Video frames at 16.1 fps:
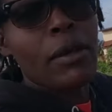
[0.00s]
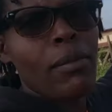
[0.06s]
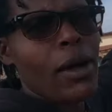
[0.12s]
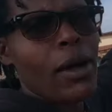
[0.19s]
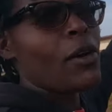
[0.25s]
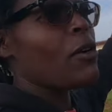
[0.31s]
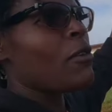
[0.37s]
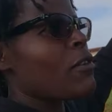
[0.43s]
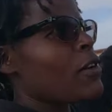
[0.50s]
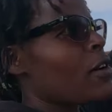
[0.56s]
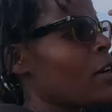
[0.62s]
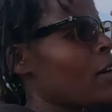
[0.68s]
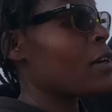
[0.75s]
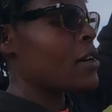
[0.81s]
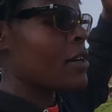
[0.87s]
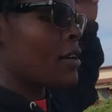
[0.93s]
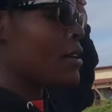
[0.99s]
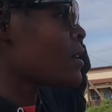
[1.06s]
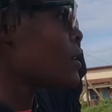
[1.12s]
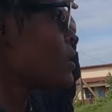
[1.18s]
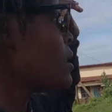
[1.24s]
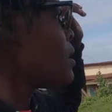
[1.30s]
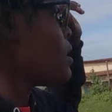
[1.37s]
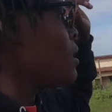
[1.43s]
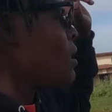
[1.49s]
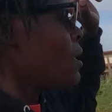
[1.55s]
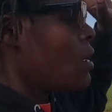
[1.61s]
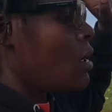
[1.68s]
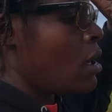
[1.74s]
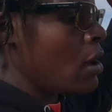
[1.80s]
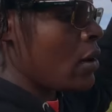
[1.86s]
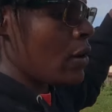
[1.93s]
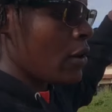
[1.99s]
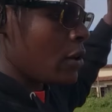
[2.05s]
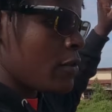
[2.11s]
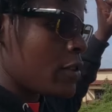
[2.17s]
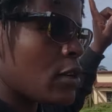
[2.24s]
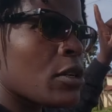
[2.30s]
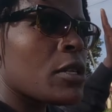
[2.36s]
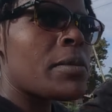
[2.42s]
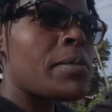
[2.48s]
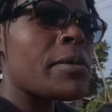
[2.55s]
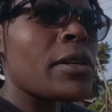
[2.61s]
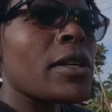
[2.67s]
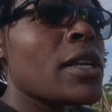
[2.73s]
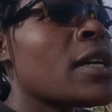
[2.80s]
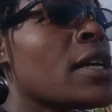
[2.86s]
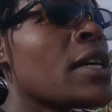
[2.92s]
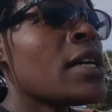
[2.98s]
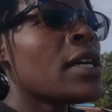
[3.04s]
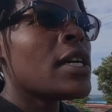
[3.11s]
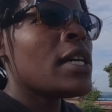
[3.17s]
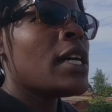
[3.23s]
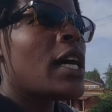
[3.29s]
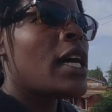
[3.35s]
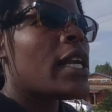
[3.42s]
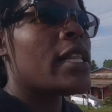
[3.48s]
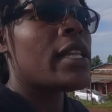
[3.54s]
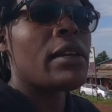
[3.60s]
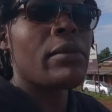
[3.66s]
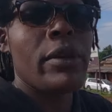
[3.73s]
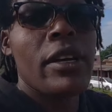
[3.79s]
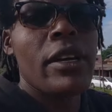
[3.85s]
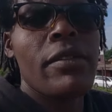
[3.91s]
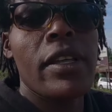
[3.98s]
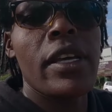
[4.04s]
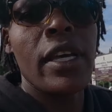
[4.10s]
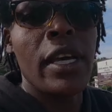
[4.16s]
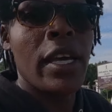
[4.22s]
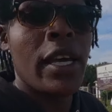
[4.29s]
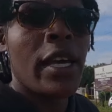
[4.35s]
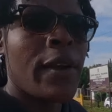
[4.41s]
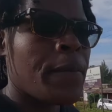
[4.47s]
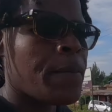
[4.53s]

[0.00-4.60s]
the back of of the hospital. And then we have the